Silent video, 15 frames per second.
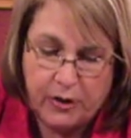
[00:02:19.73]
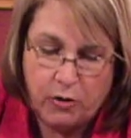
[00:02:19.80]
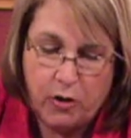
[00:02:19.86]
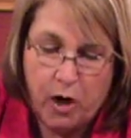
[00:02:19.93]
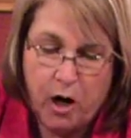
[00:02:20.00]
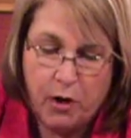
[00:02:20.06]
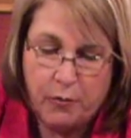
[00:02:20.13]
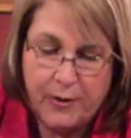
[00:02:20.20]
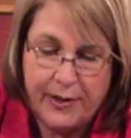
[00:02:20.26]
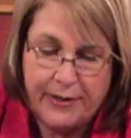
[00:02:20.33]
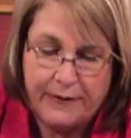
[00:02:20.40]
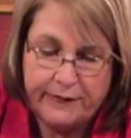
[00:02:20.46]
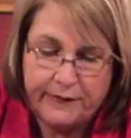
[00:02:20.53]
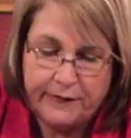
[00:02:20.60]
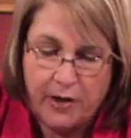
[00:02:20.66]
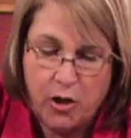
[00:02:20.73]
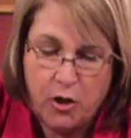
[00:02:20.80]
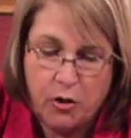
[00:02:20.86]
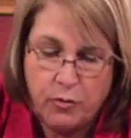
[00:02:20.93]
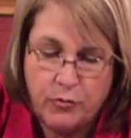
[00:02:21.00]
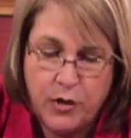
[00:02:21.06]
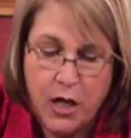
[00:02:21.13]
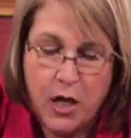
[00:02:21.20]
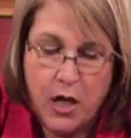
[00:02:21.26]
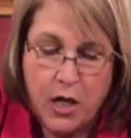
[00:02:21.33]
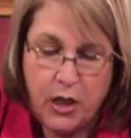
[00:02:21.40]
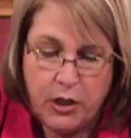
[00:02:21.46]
here already sewn,